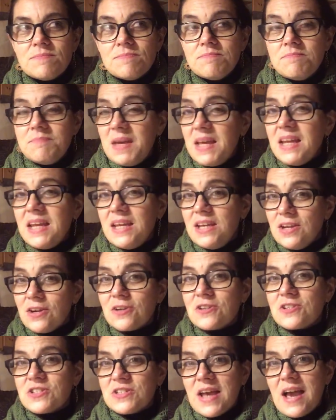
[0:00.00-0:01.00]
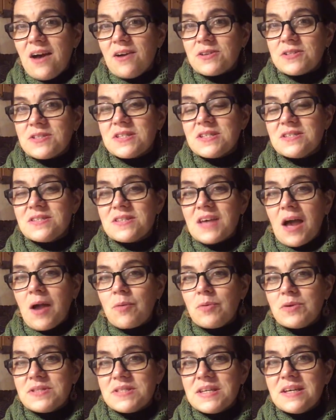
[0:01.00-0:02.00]
many years now since I
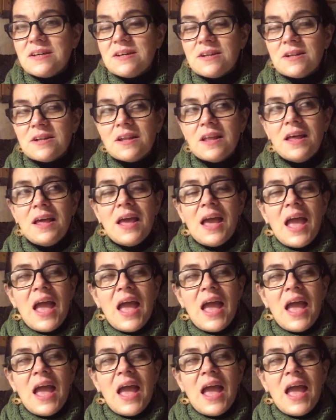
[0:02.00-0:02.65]
was ill.